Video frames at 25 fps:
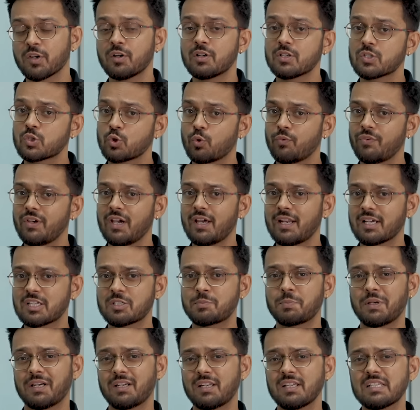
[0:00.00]
So we are
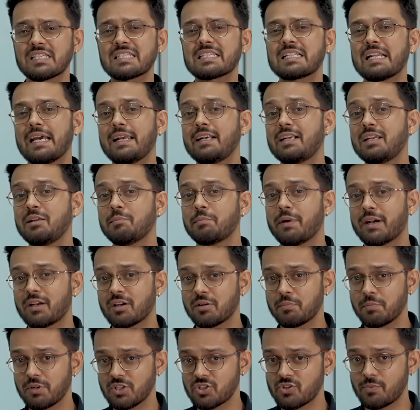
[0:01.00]
expecting slightly
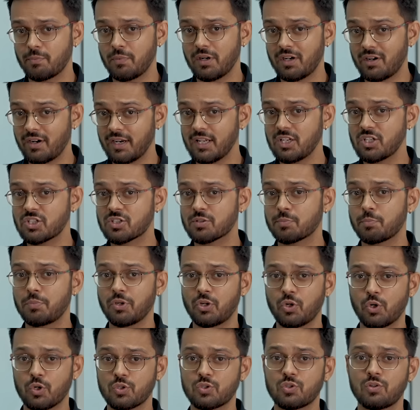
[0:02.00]
better mid-range
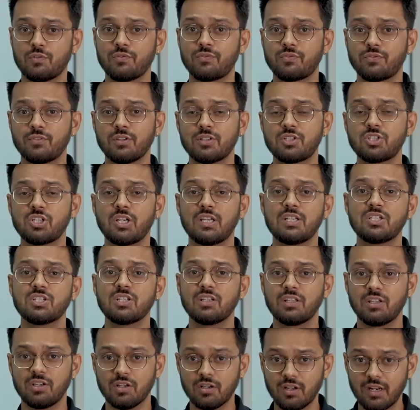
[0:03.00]
because of the change
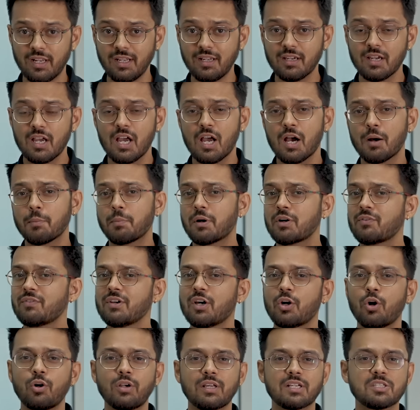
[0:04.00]
in gearing, but we
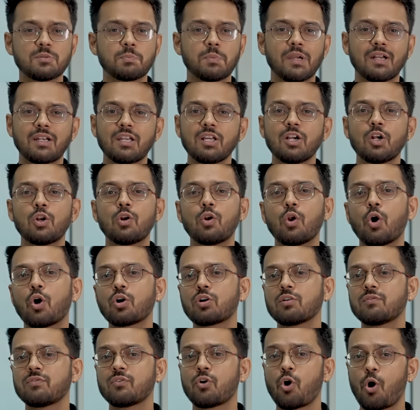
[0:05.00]
are not expecting a
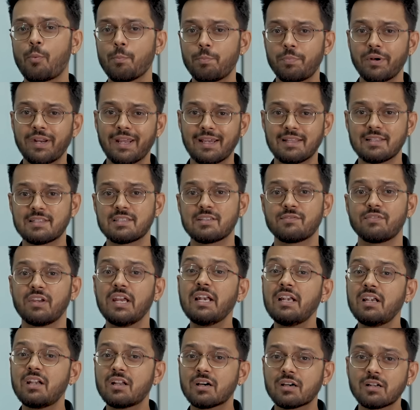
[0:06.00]
lot of comprehensive
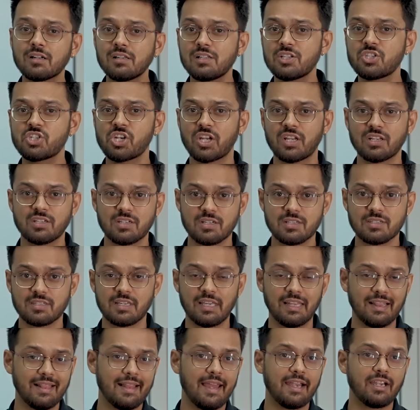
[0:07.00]
internal changes
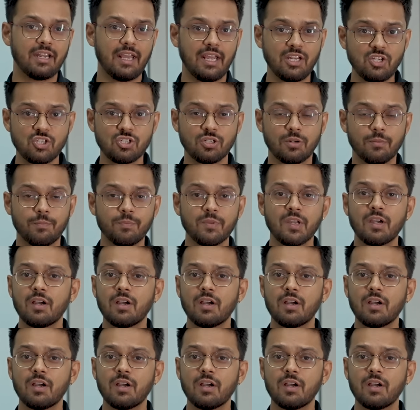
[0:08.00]
in that engine.